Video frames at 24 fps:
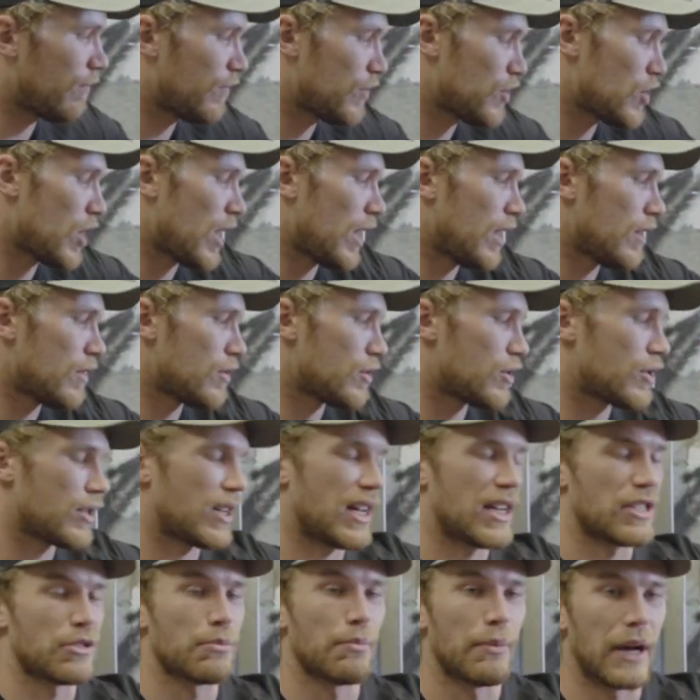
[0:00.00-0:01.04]
change
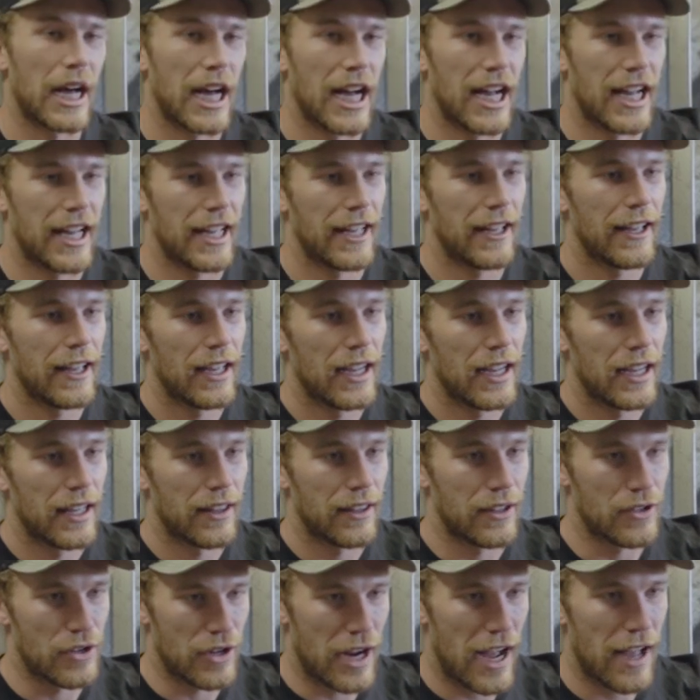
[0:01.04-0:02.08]
slash buy
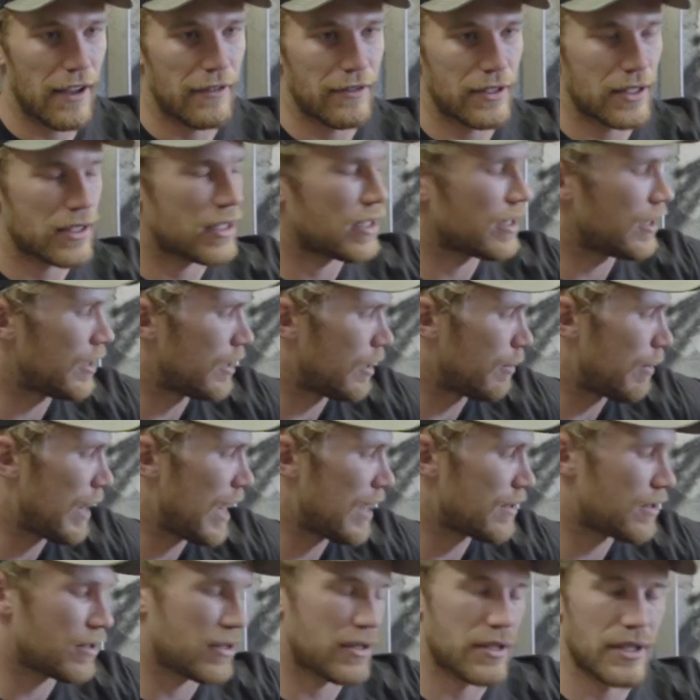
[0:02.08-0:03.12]
the driver's or the
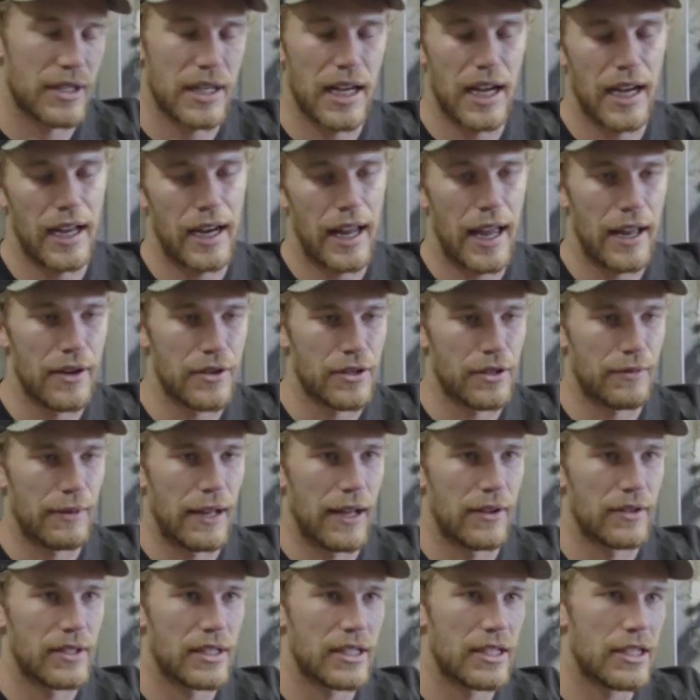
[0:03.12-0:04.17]
passenger side engine
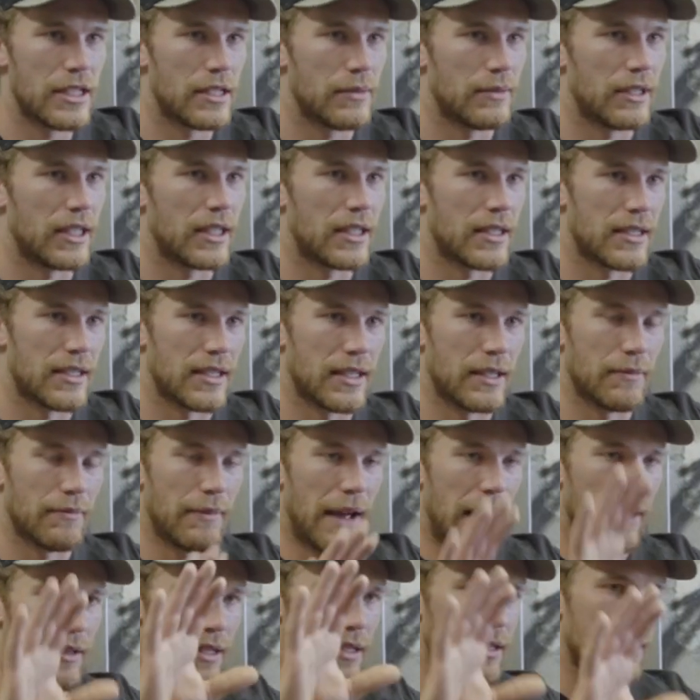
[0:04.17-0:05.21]
mount, excuse me, because it
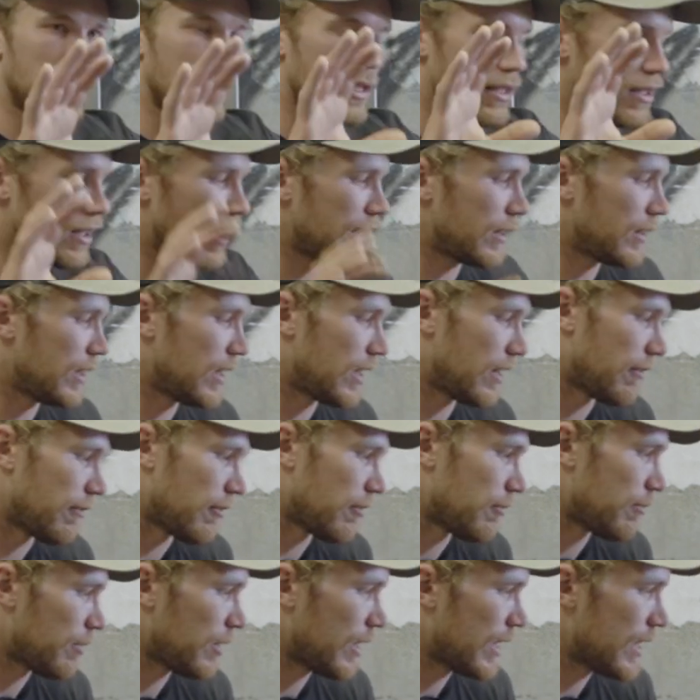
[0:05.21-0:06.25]
mounts in a slightly
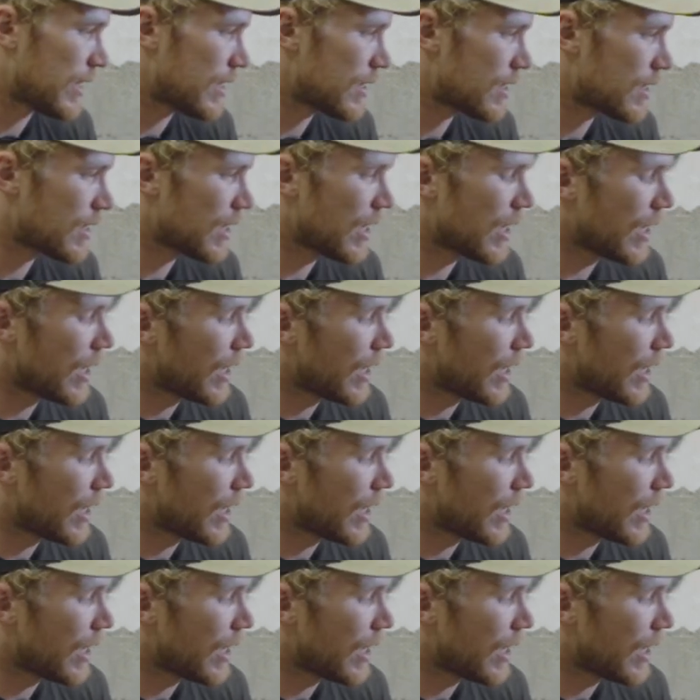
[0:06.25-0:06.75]
different place.